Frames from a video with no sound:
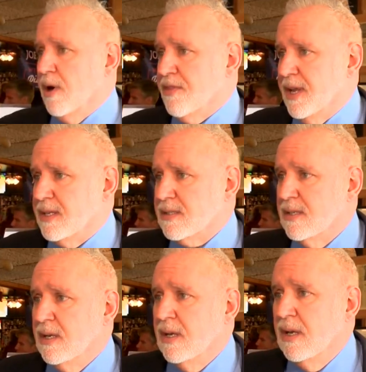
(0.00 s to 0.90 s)
of things.
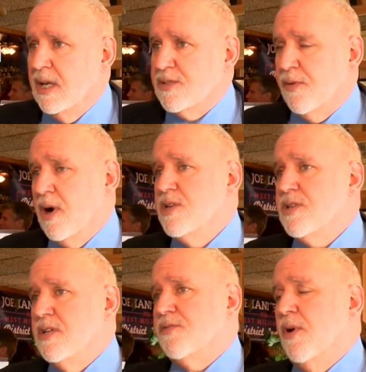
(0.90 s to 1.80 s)

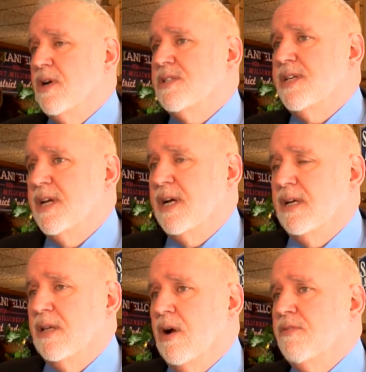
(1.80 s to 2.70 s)
As far as
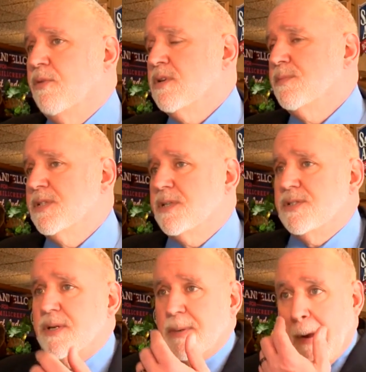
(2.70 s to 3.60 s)
the law enforcement is
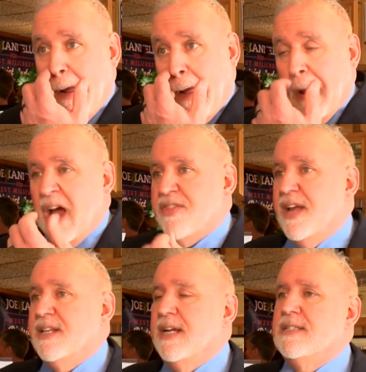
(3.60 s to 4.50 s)
concerned, I
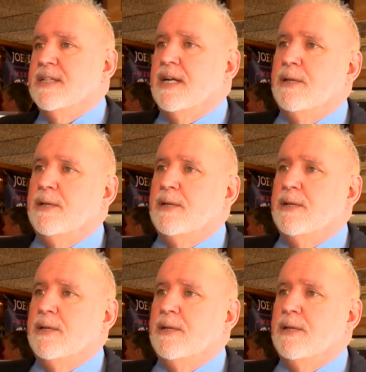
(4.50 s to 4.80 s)
think that